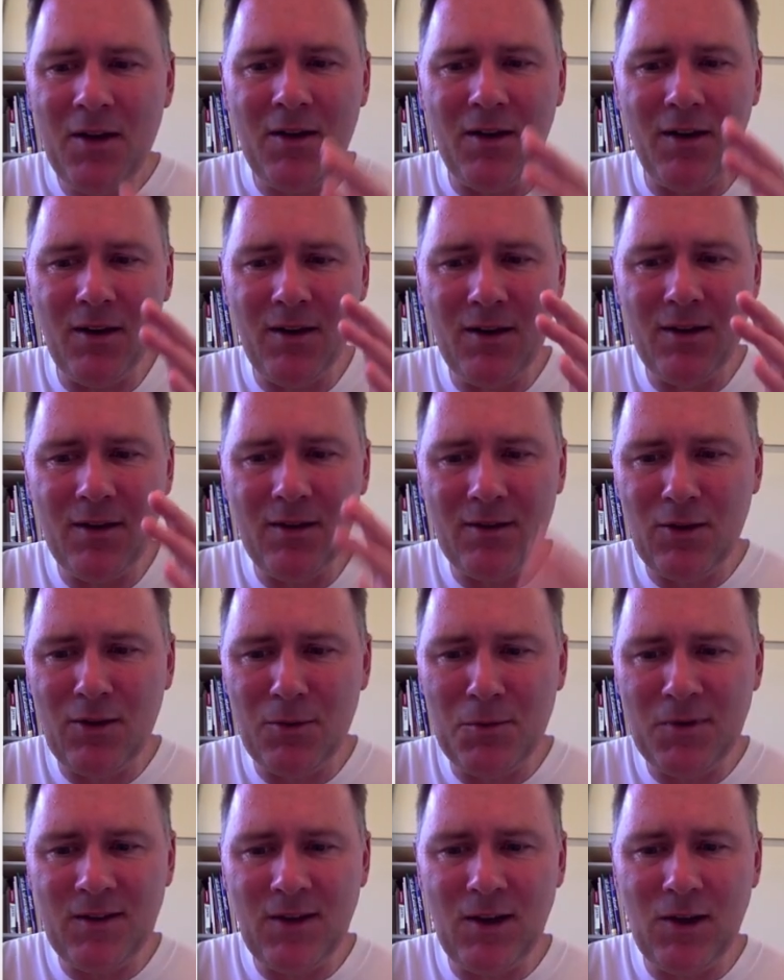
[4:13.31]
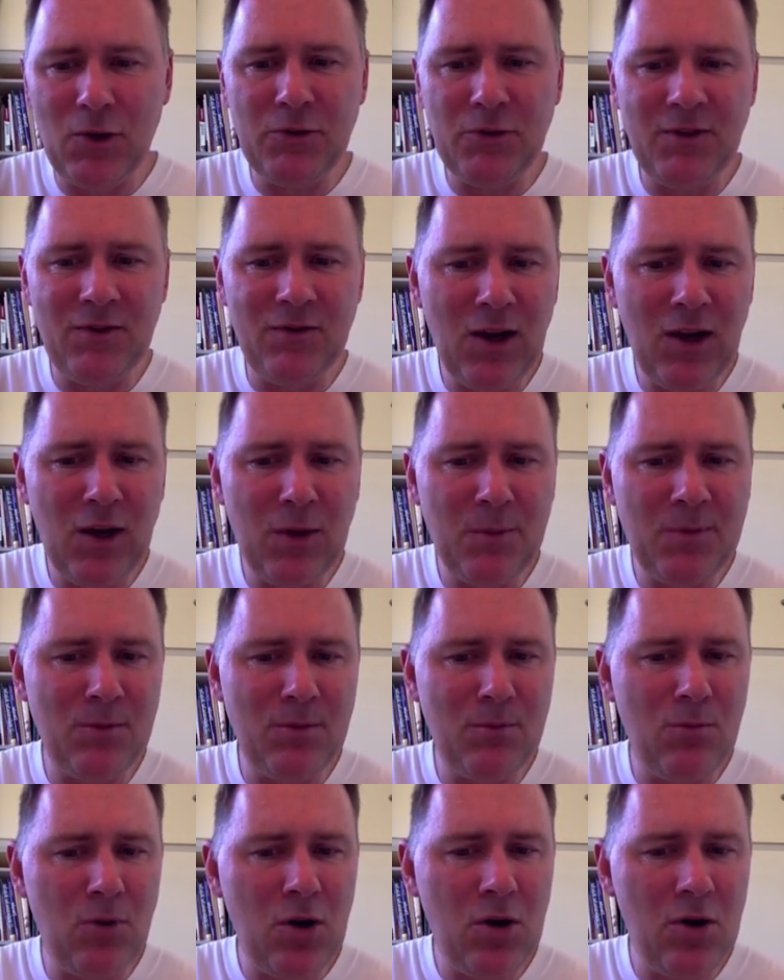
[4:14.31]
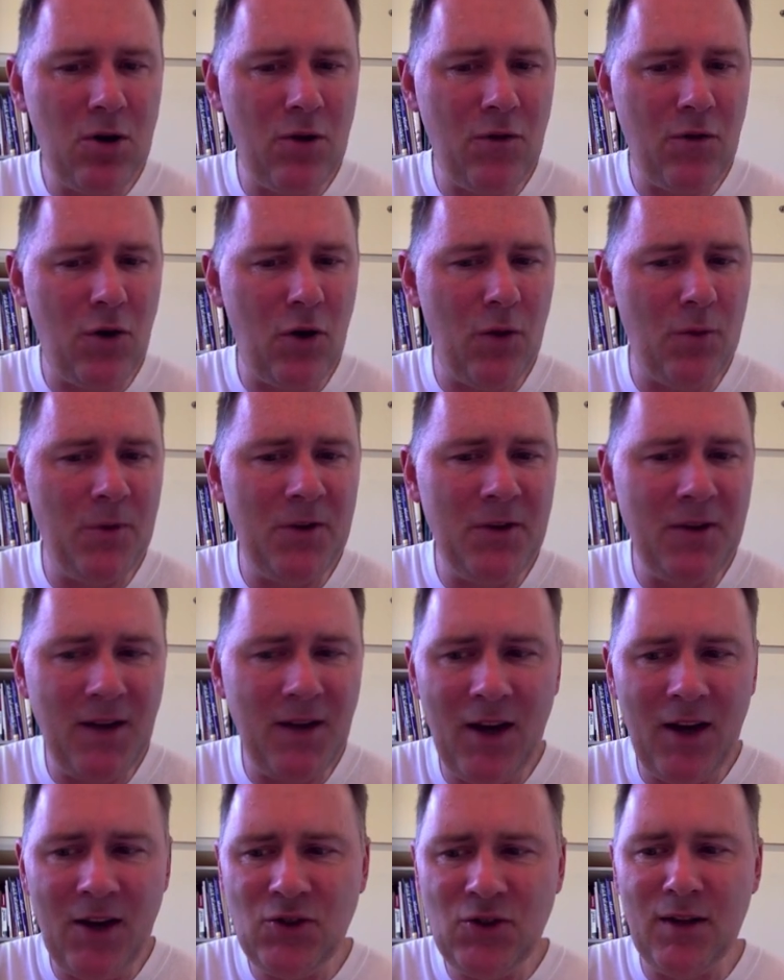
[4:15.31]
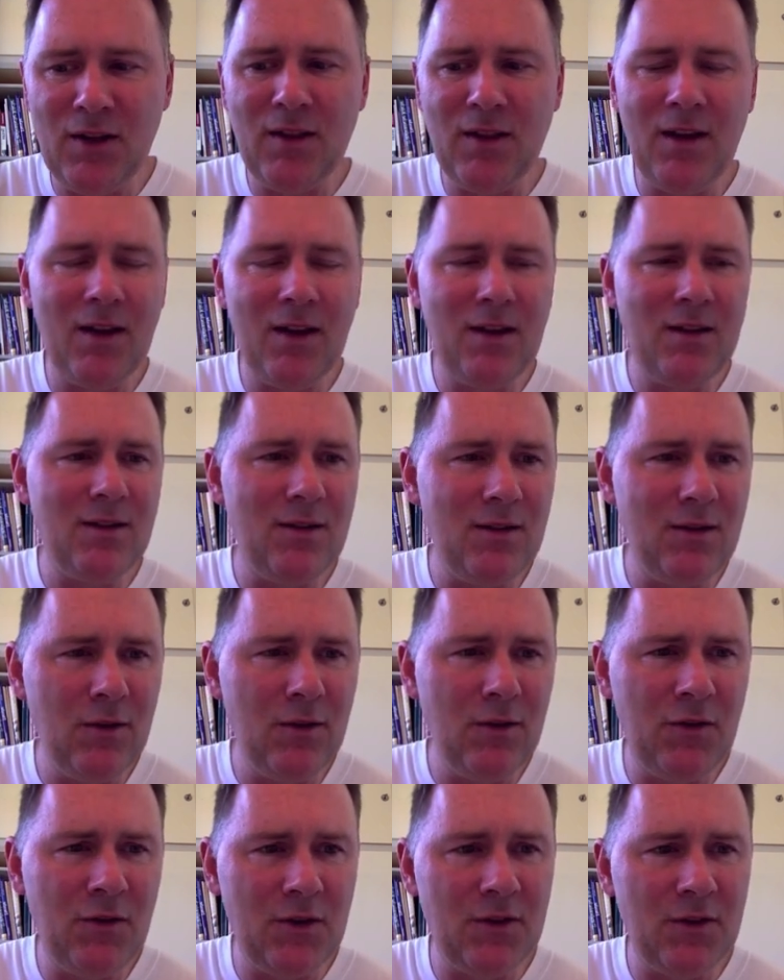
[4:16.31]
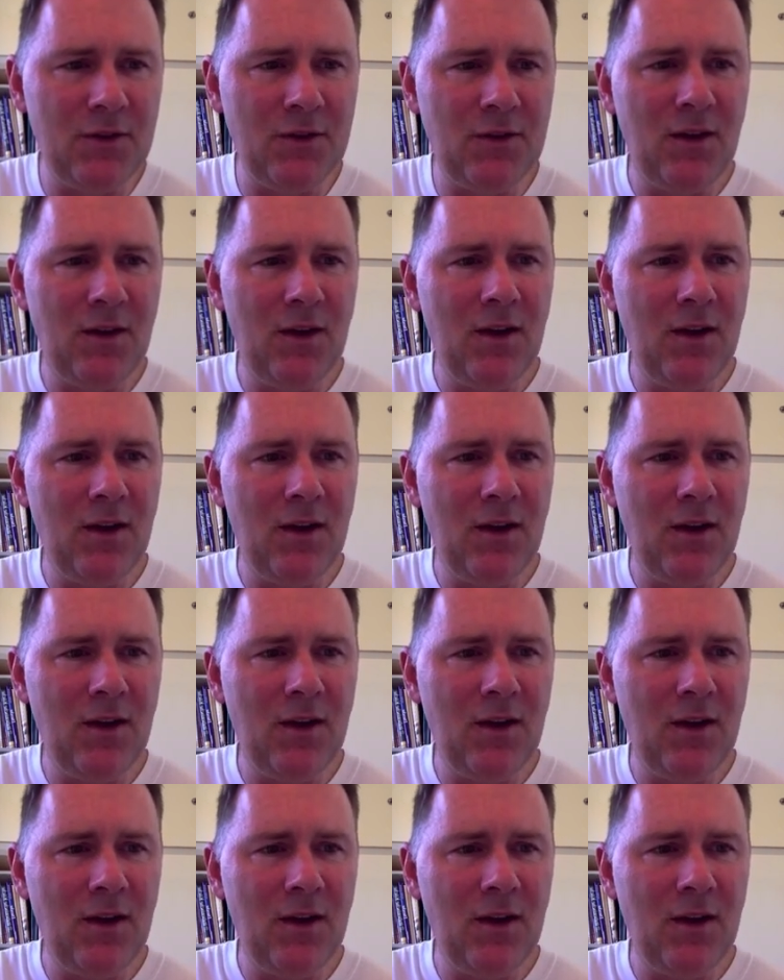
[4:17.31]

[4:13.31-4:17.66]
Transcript: Tomasello develops a model of communication that differs